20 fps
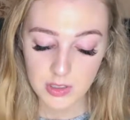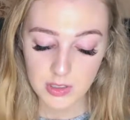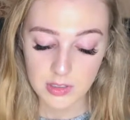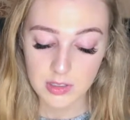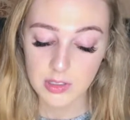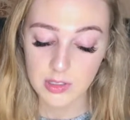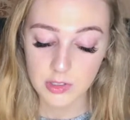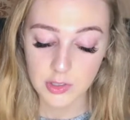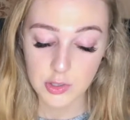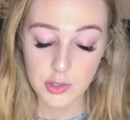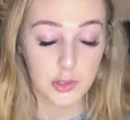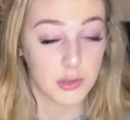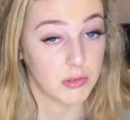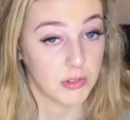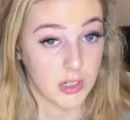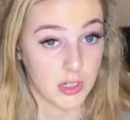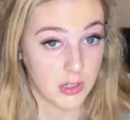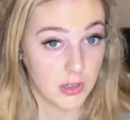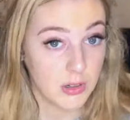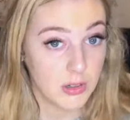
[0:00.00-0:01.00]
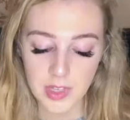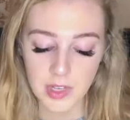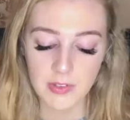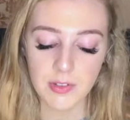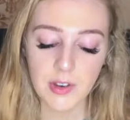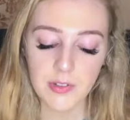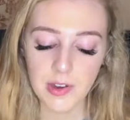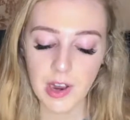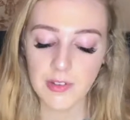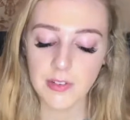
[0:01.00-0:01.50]
This is true. If
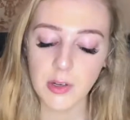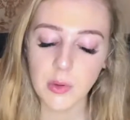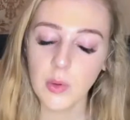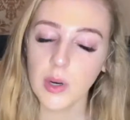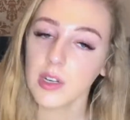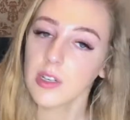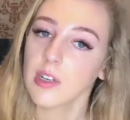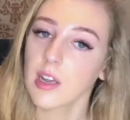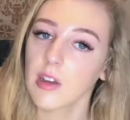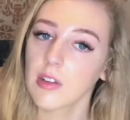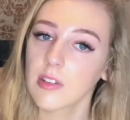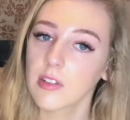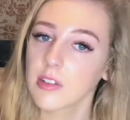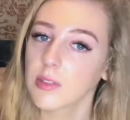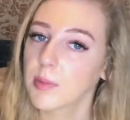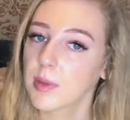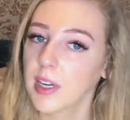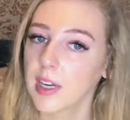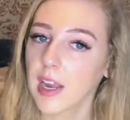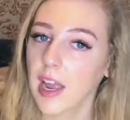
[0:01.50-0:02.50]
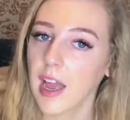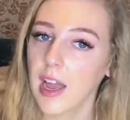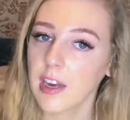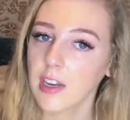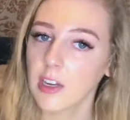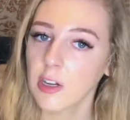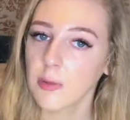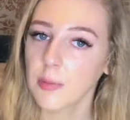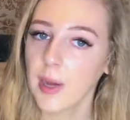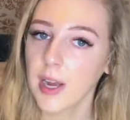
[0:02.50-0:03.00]
you've ever worked out and there's been a cat
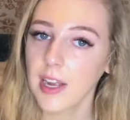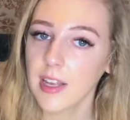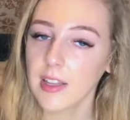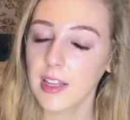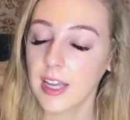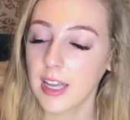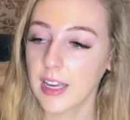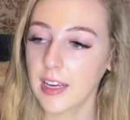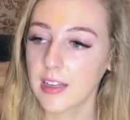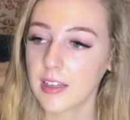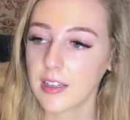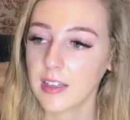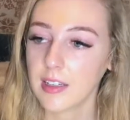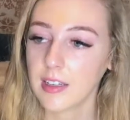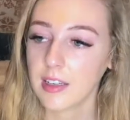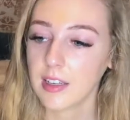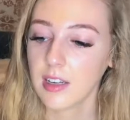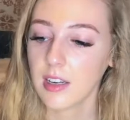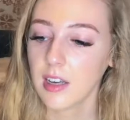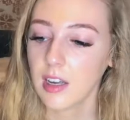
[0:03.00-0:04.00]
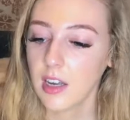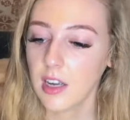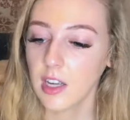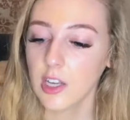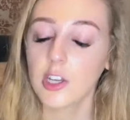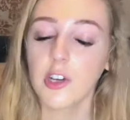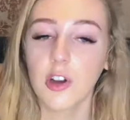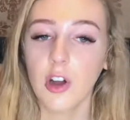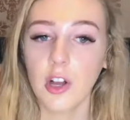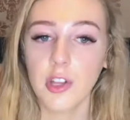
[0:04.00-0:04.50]
nearby, like
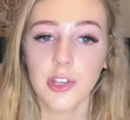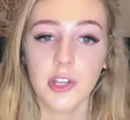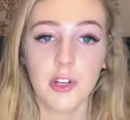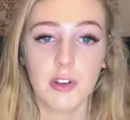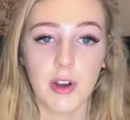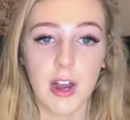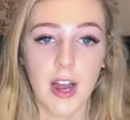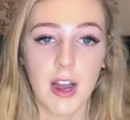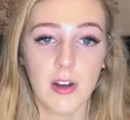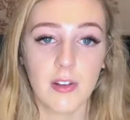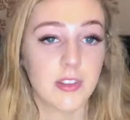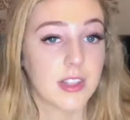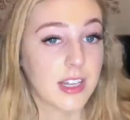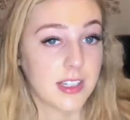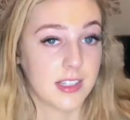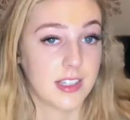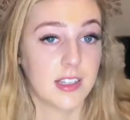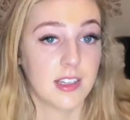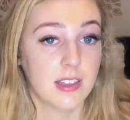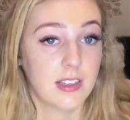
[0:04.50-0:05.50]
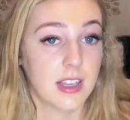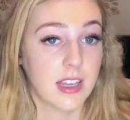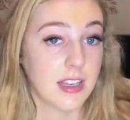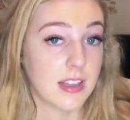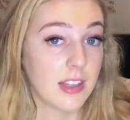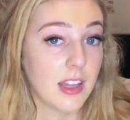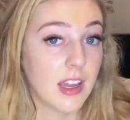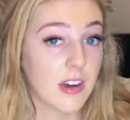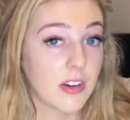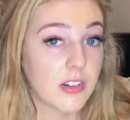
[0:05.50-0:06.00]
you're on the ground, that's
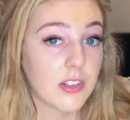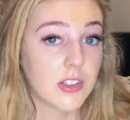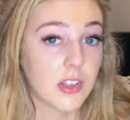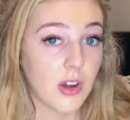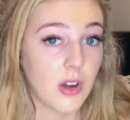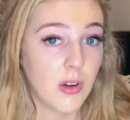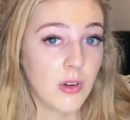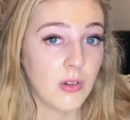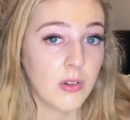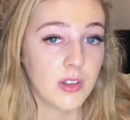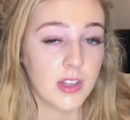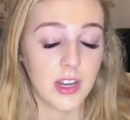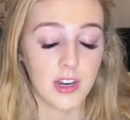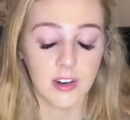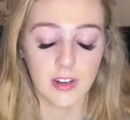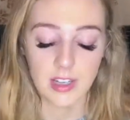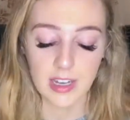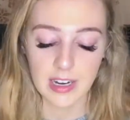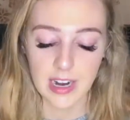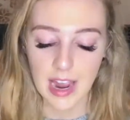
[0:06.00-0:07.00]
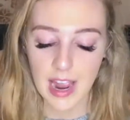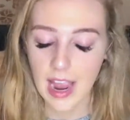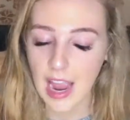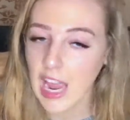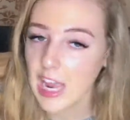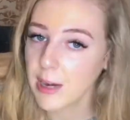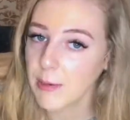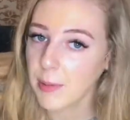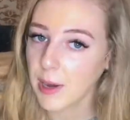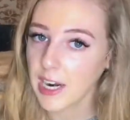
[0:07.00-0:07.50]
like their zone. They're like
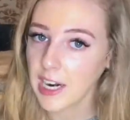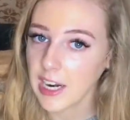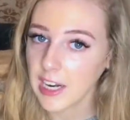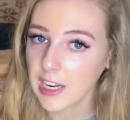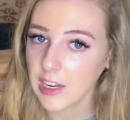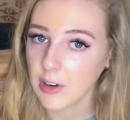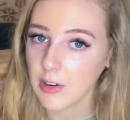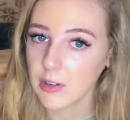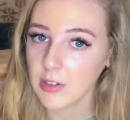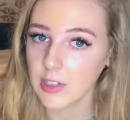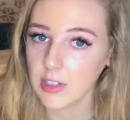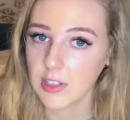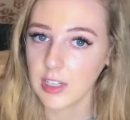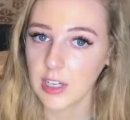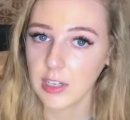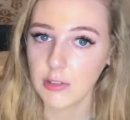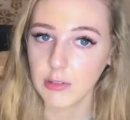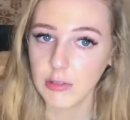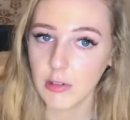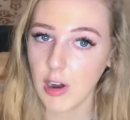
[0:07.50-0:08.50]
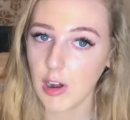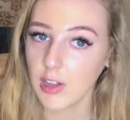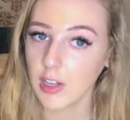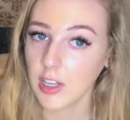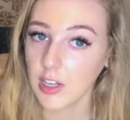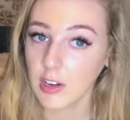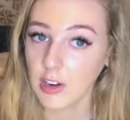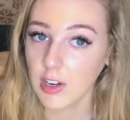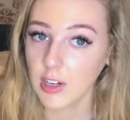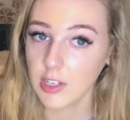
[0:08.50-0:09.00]
headbutting you, they're like
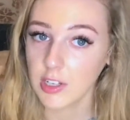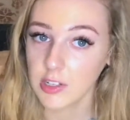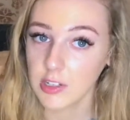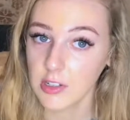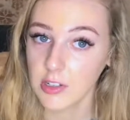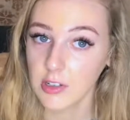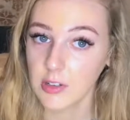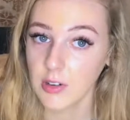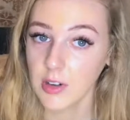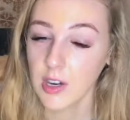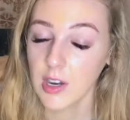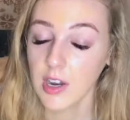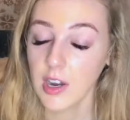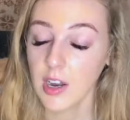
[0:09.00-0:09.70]
crawling on you.